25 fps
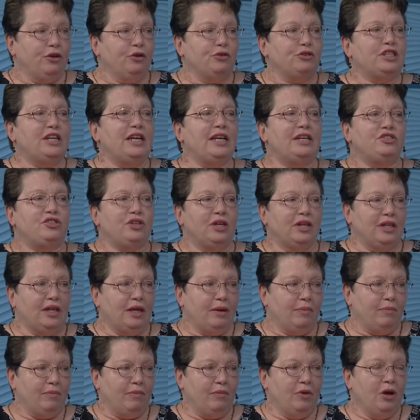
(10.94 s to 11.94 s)
You're teaching
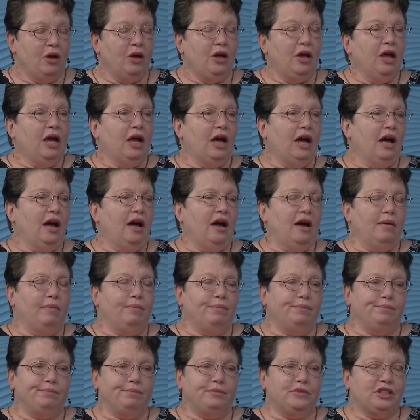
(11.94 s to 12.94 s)
them
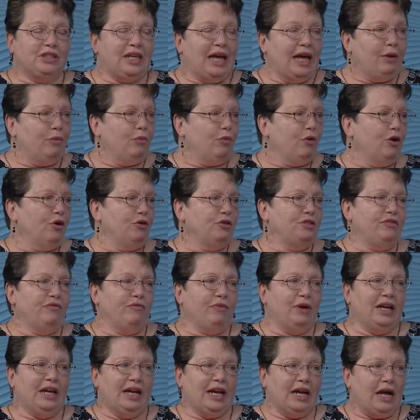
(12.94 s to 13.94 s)
sight words and
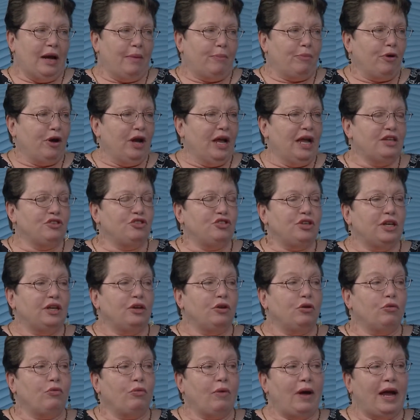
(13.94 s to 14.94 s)
reading comprehension.
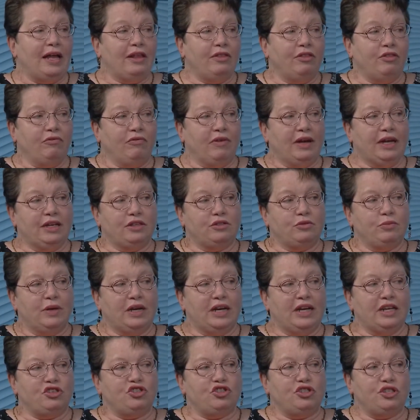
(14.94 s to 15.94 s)
Grade three is
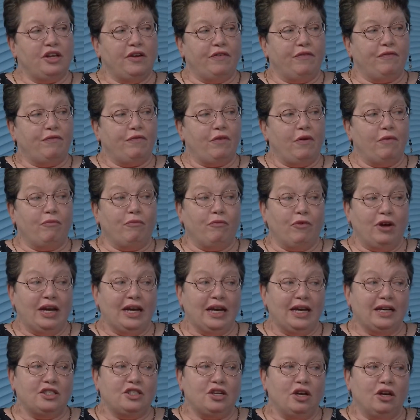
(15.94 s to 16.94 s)
when it shifts from
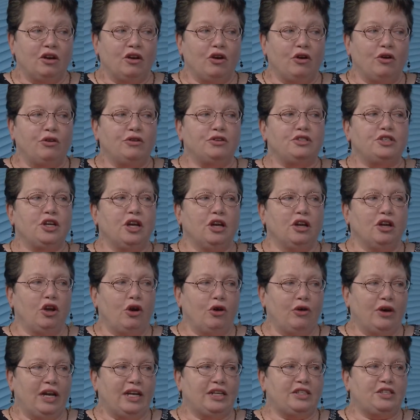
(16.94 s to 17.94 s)
reading to learn to
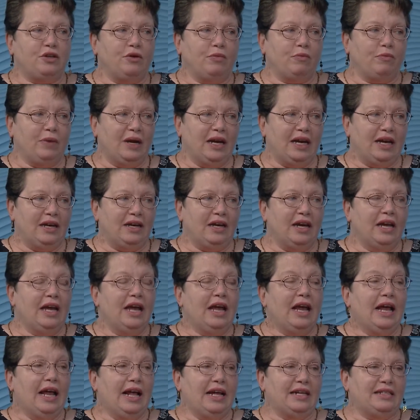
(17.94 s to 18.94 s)
learning to read.
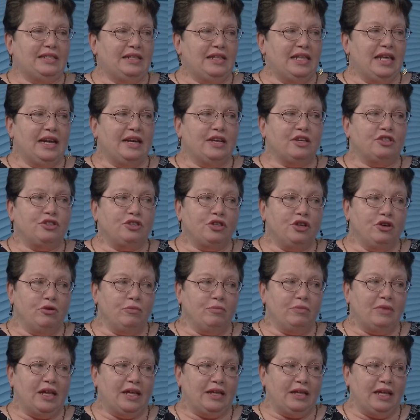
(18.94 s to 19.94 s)
It's then
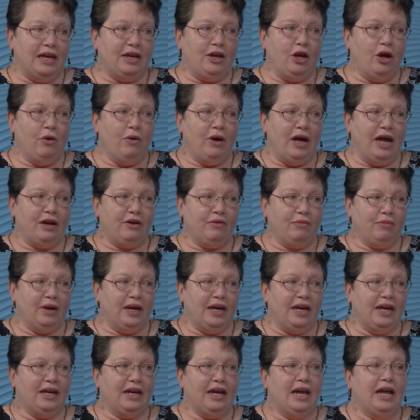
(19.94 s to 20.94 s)
assumed that they know how to
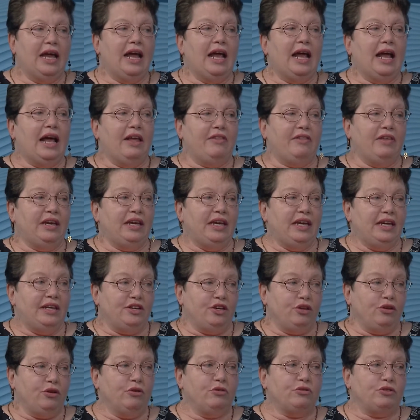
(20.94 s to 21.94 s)
read and they need
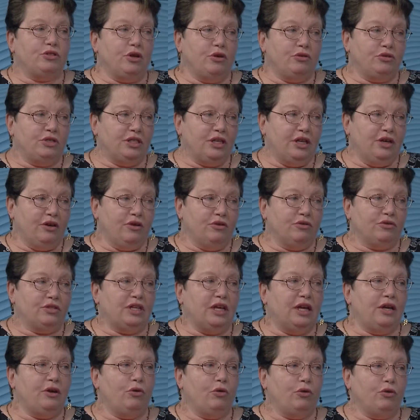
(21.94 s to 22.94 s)
to use those skills
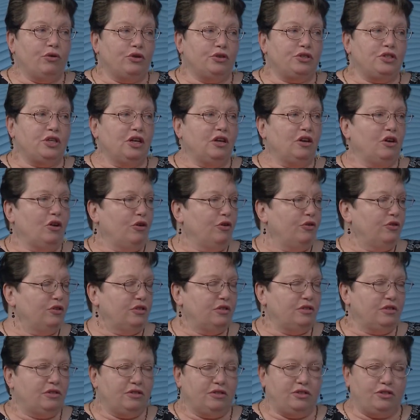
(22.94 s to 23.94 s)
in order to learn
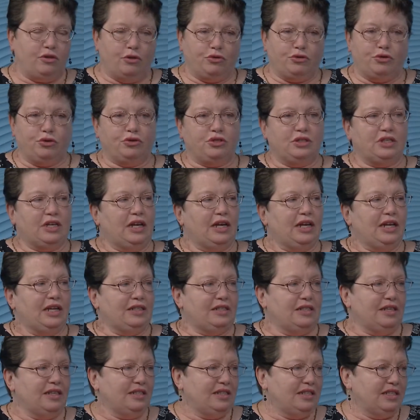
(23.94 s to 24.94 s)
social studies and